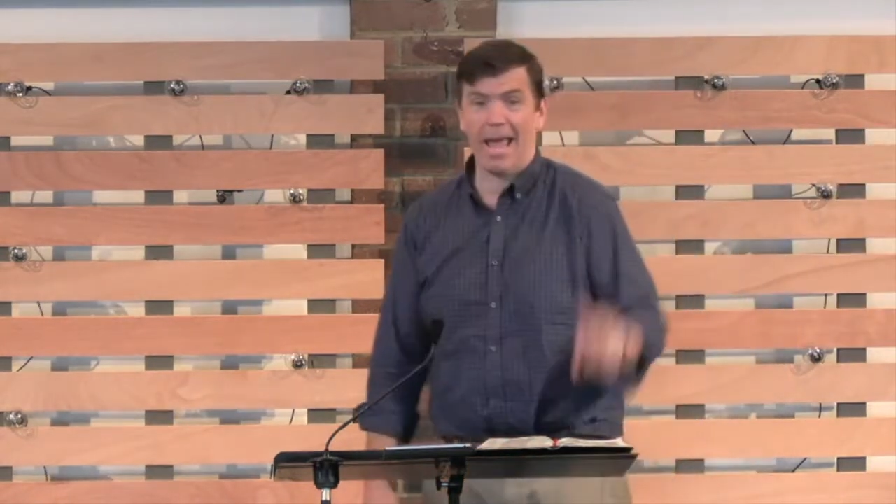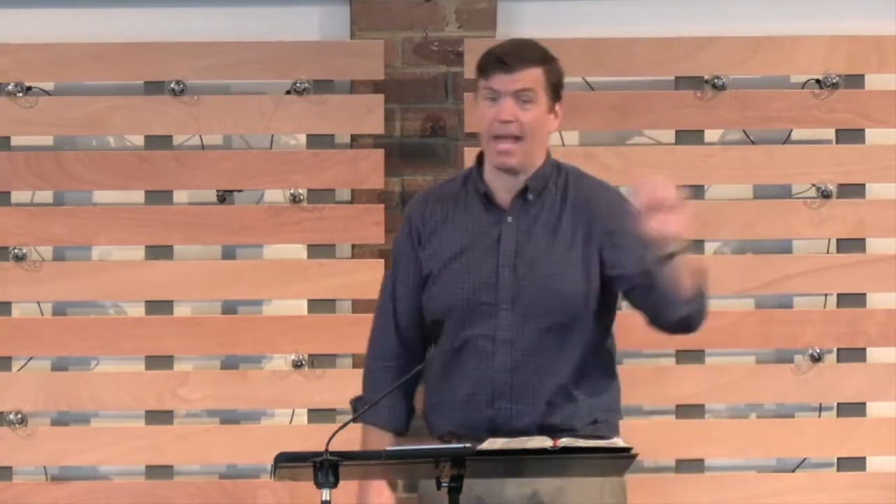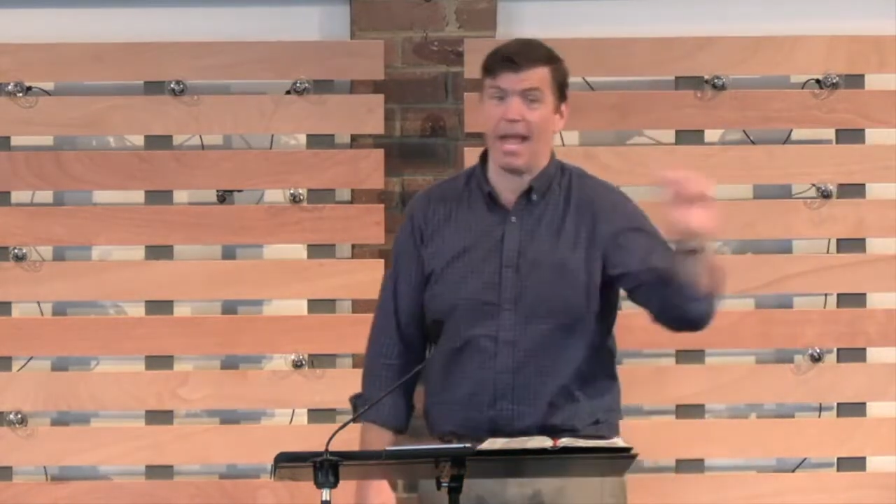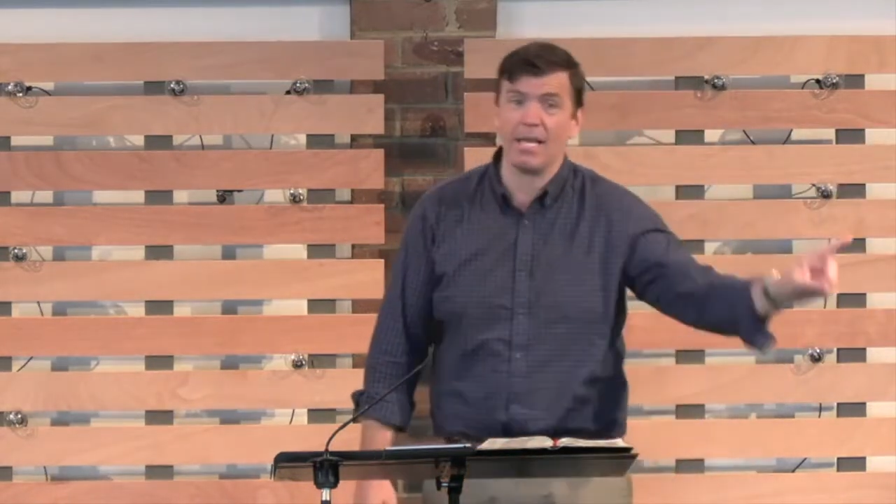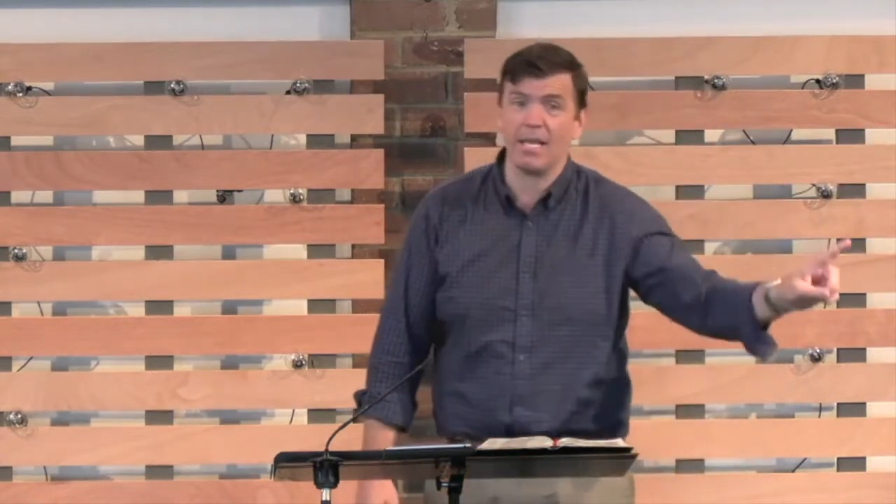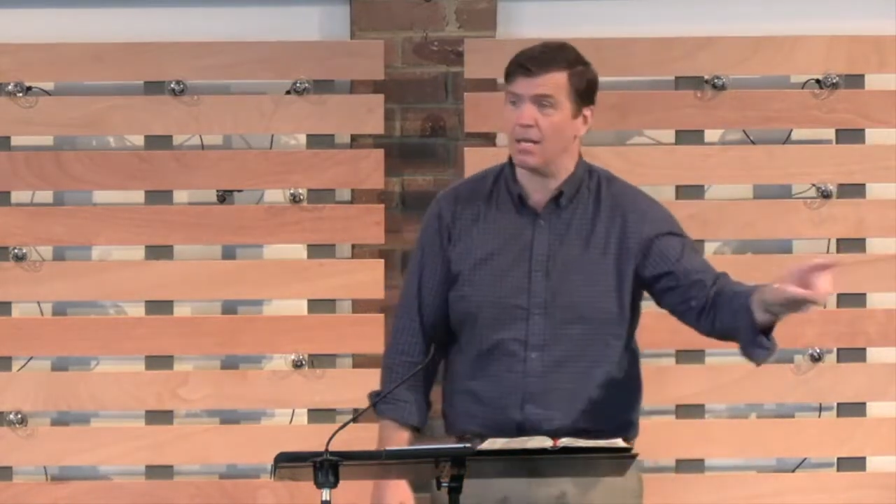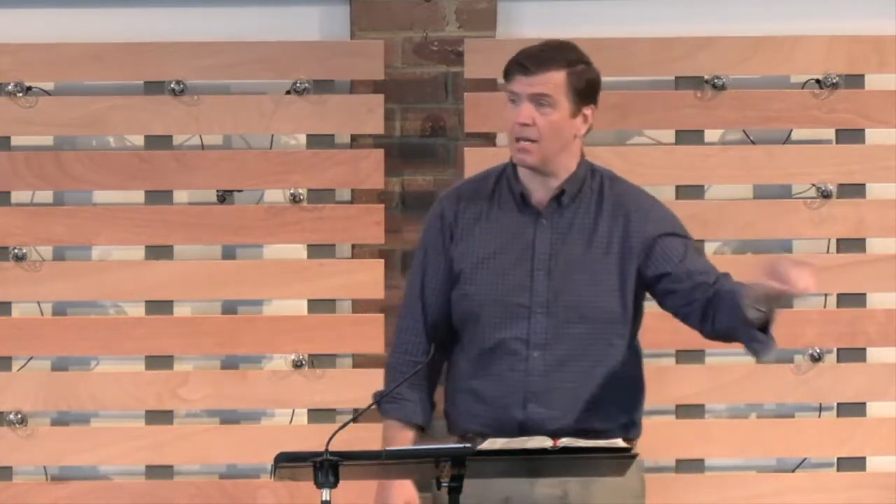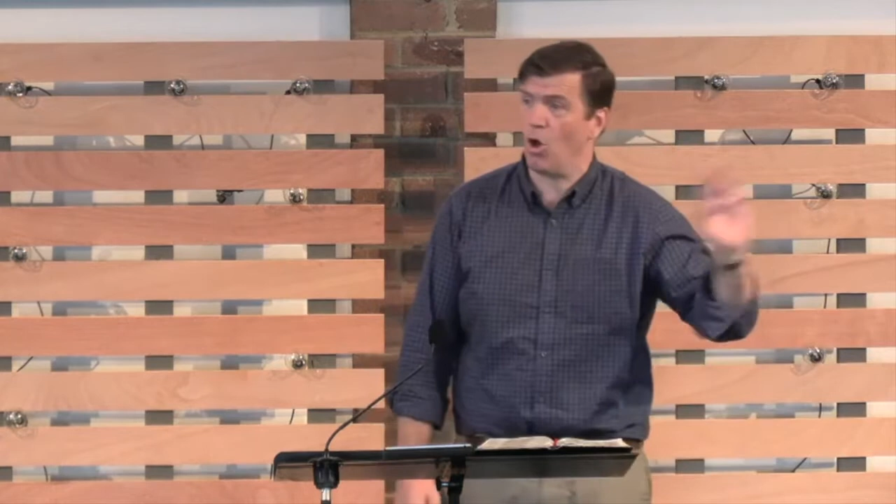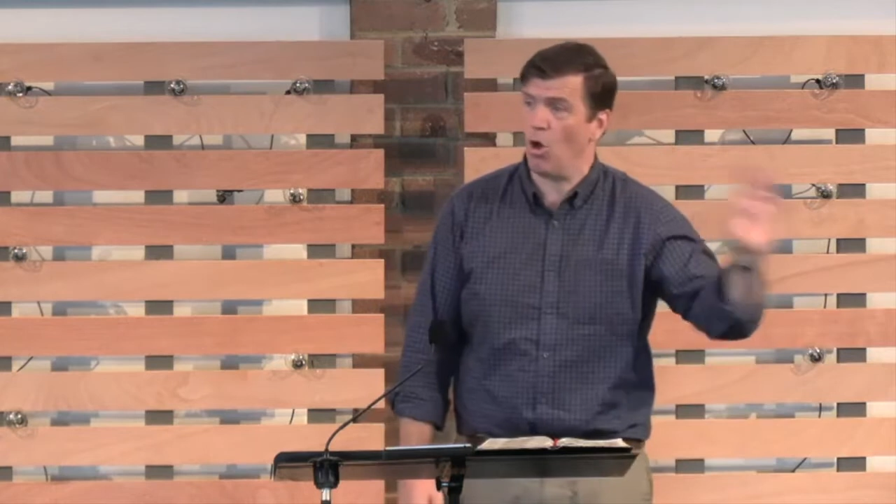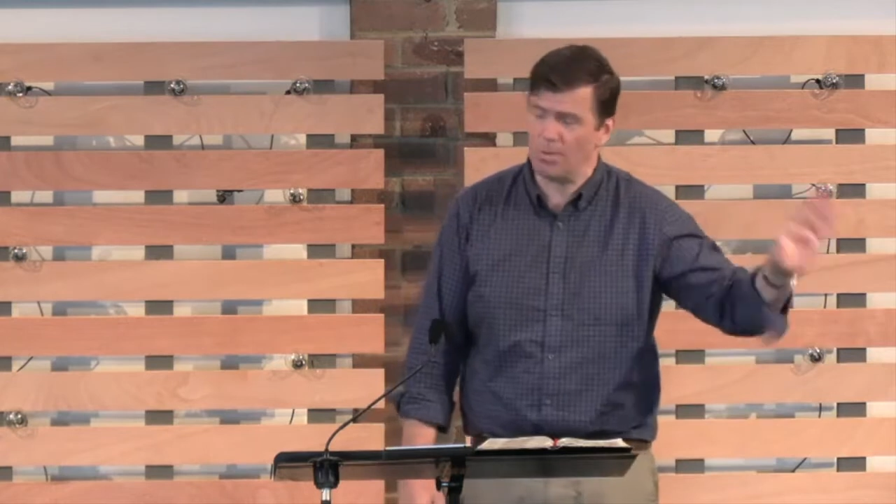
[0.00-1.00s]
a hanky and a
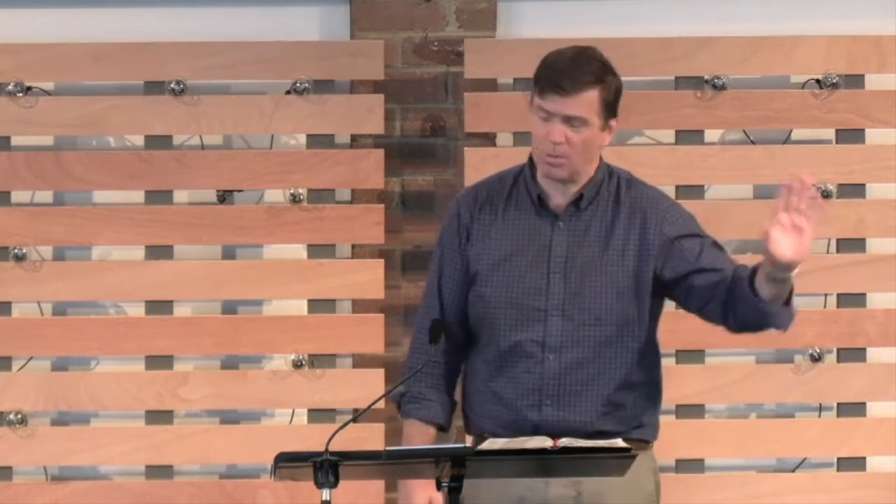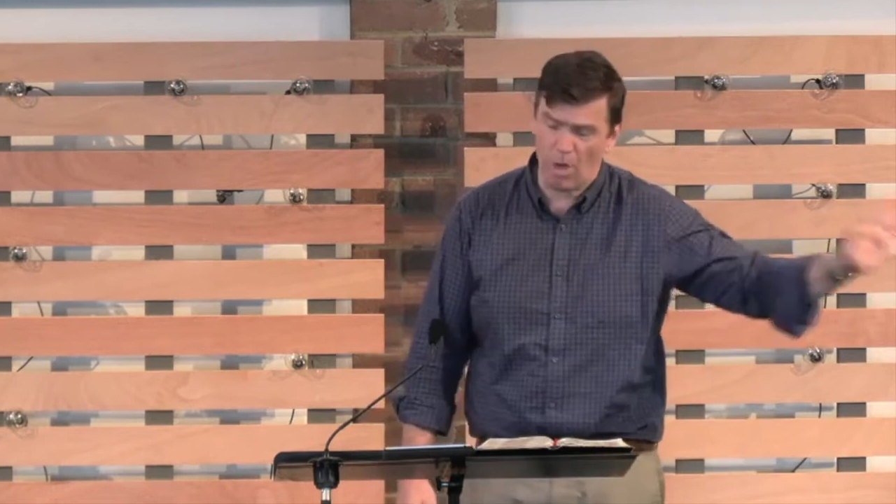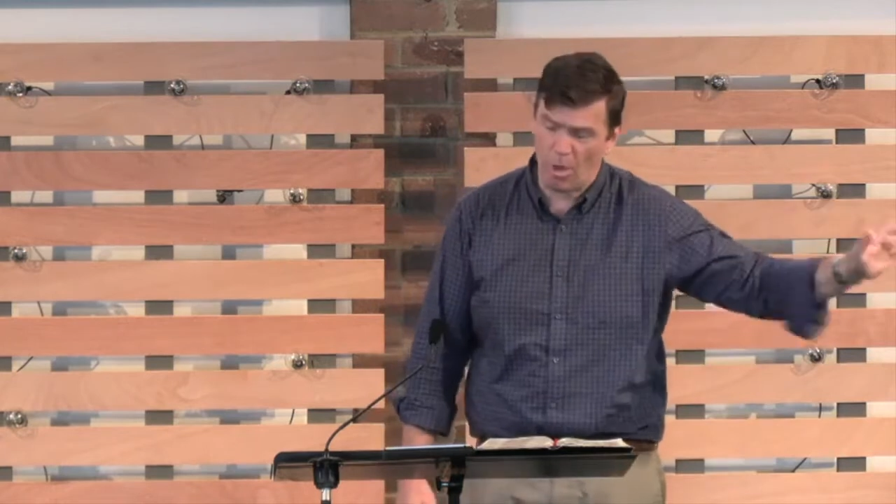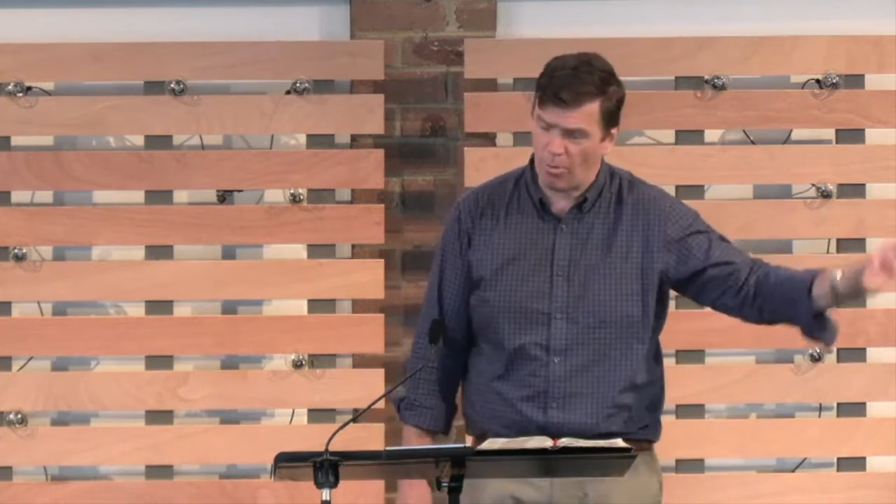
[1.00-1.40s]
comb as well,